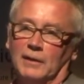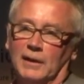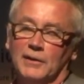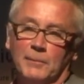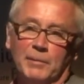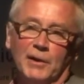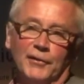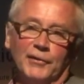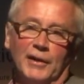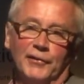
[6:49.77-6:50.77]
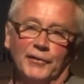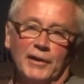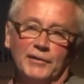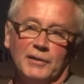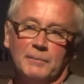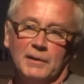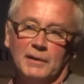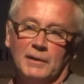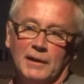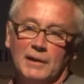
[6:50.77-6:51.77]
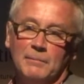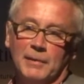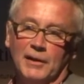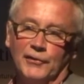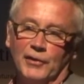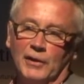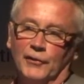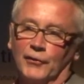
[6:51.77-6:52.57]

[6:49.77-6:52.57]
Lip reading: in the Bird's Nest Stadium in Beijing.